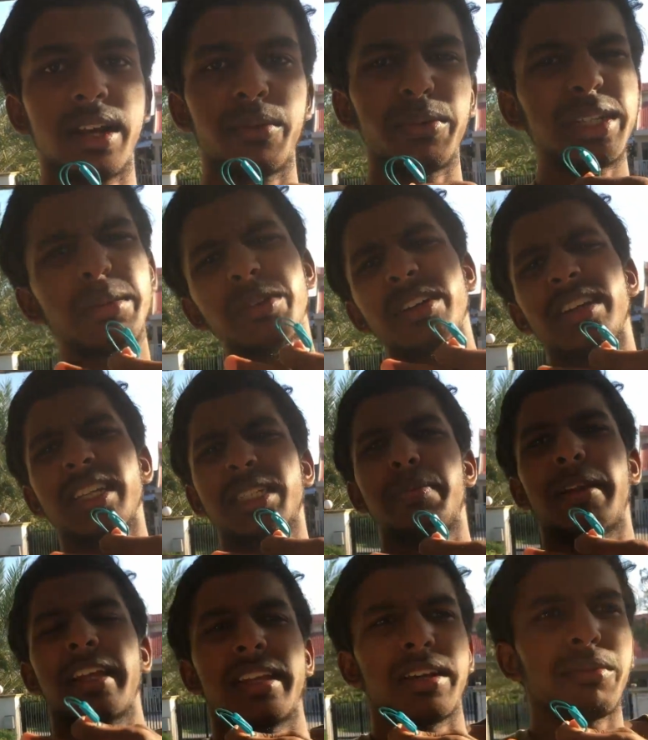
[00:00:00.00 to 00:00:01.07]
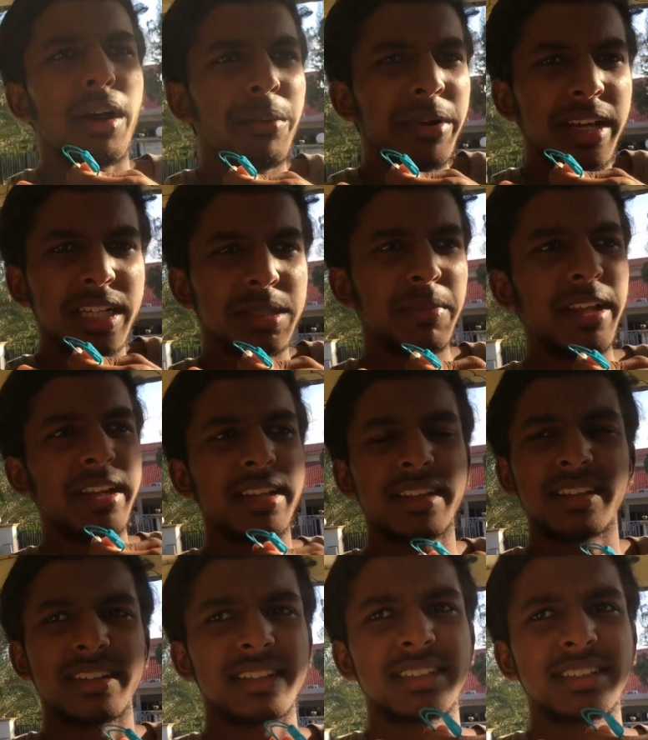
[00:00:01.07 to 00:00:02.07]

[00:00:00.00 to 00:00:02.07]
Which I'm not gonna explain here. Why would I explain it here?